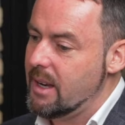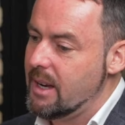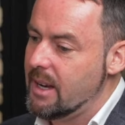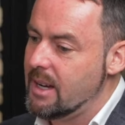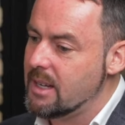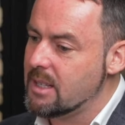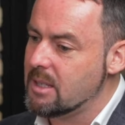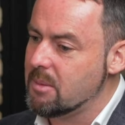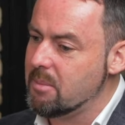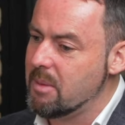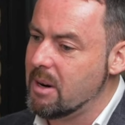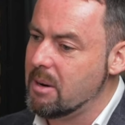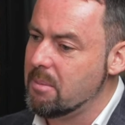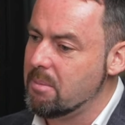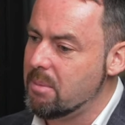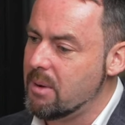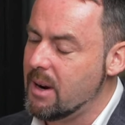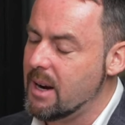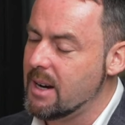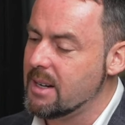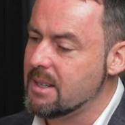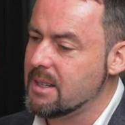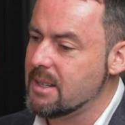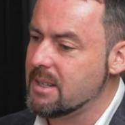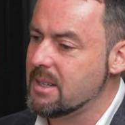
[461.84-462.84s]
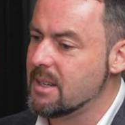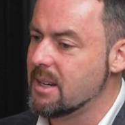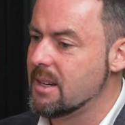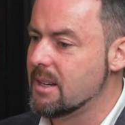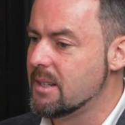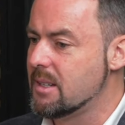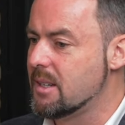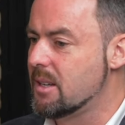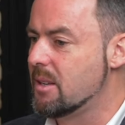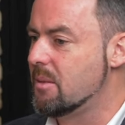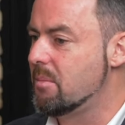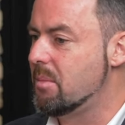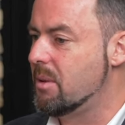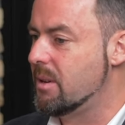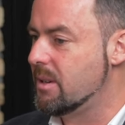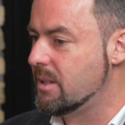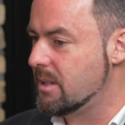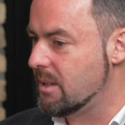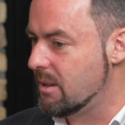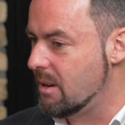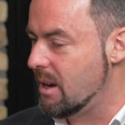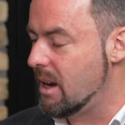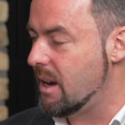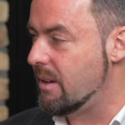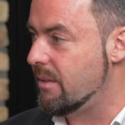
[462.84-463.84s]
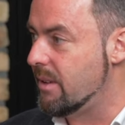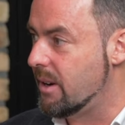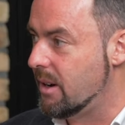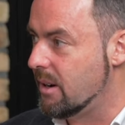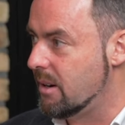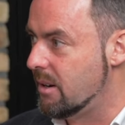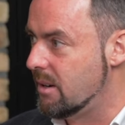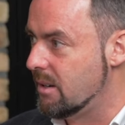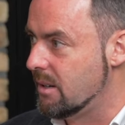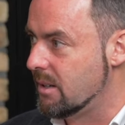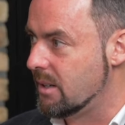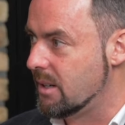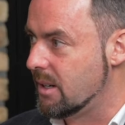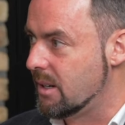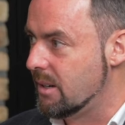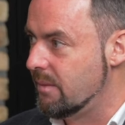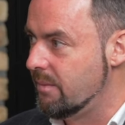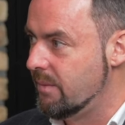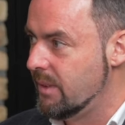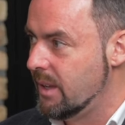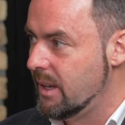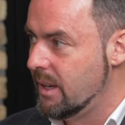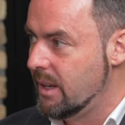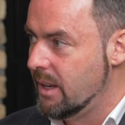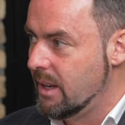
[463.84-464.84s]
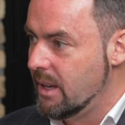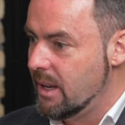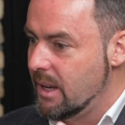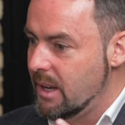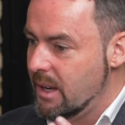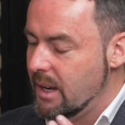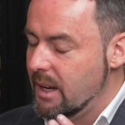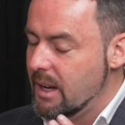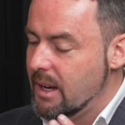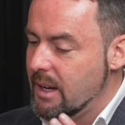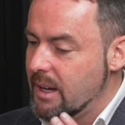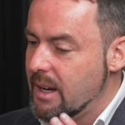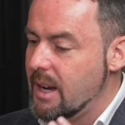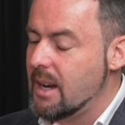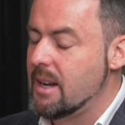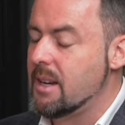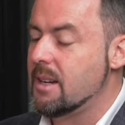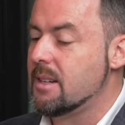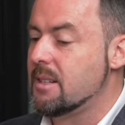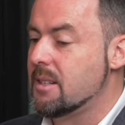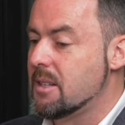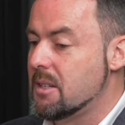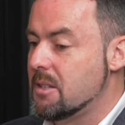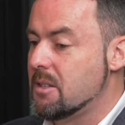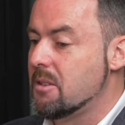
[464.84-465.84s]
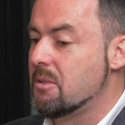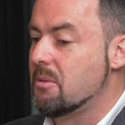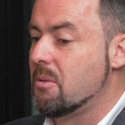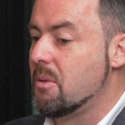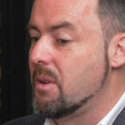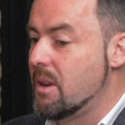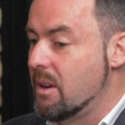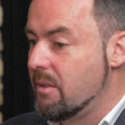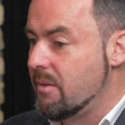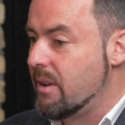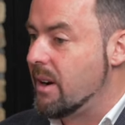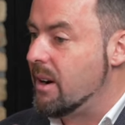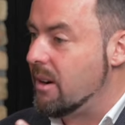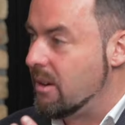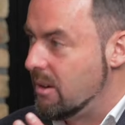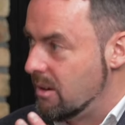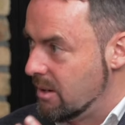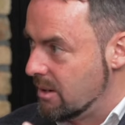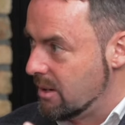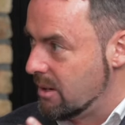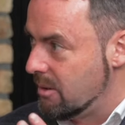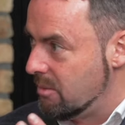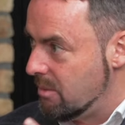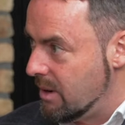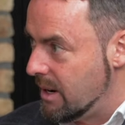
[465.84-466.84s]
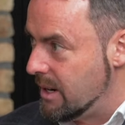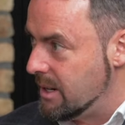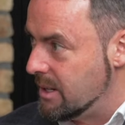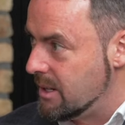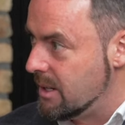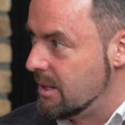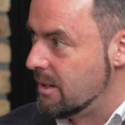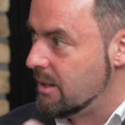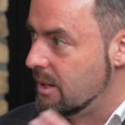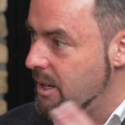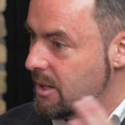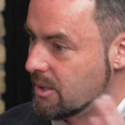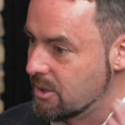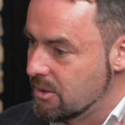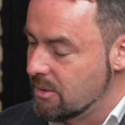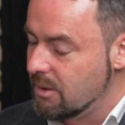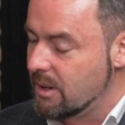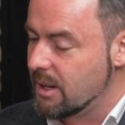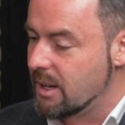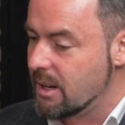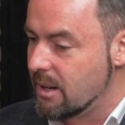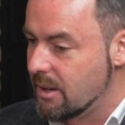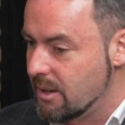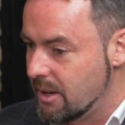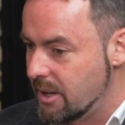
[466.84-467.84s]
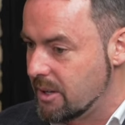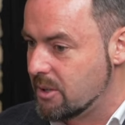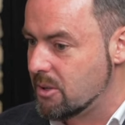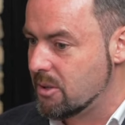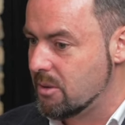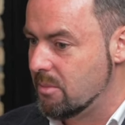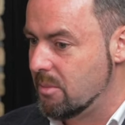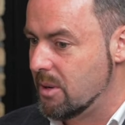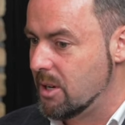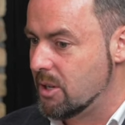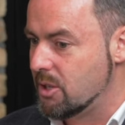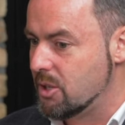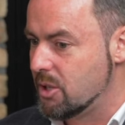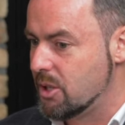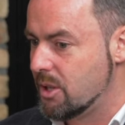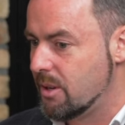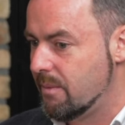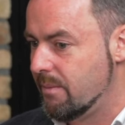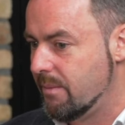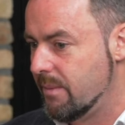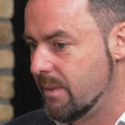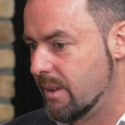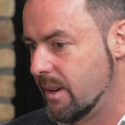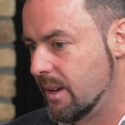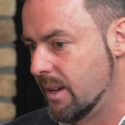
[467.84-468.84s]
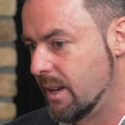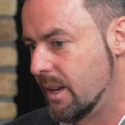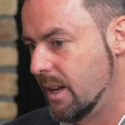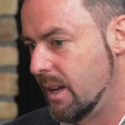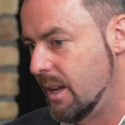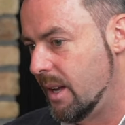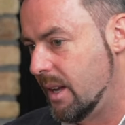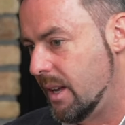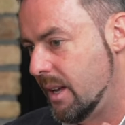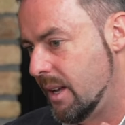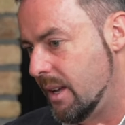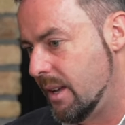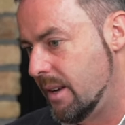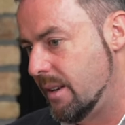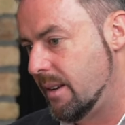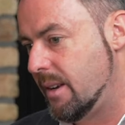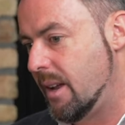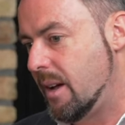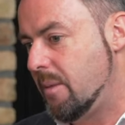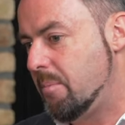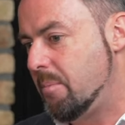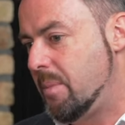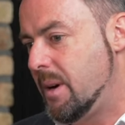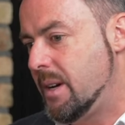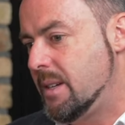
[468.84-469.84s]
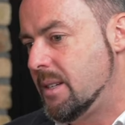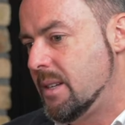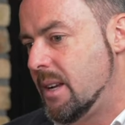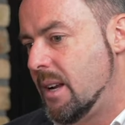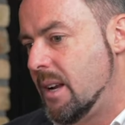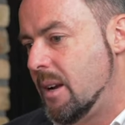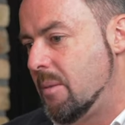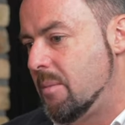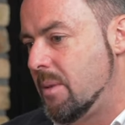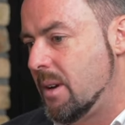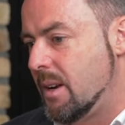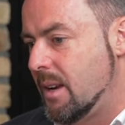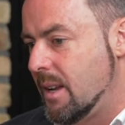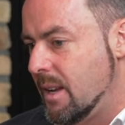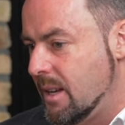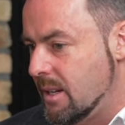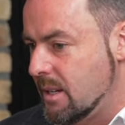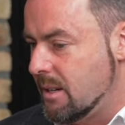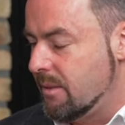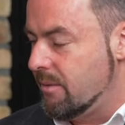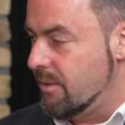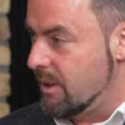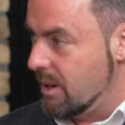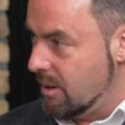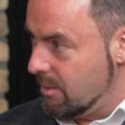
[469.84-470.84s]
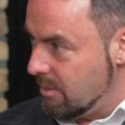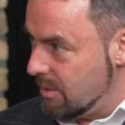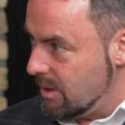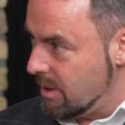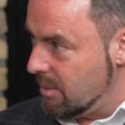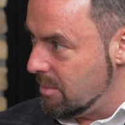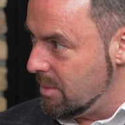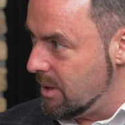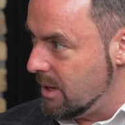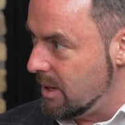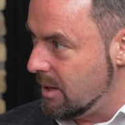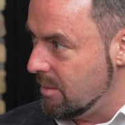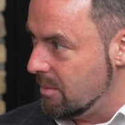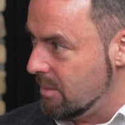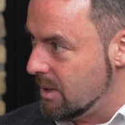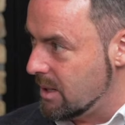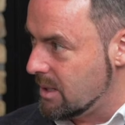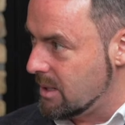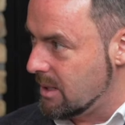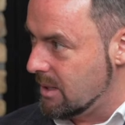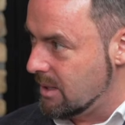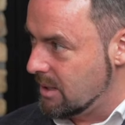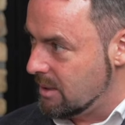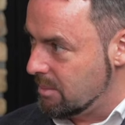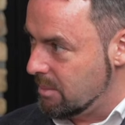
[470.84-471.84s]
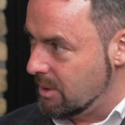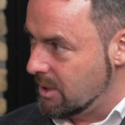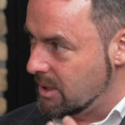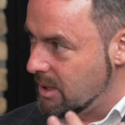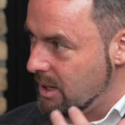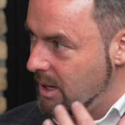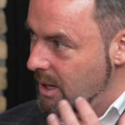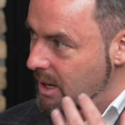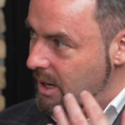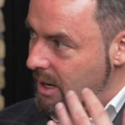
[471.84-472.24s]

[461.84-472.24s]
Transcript: It's about practicing it to the point that you have air hunger getting the degree of air hunger right, not too little, not too much. Not by deliberately interfering with the breathing muscles, but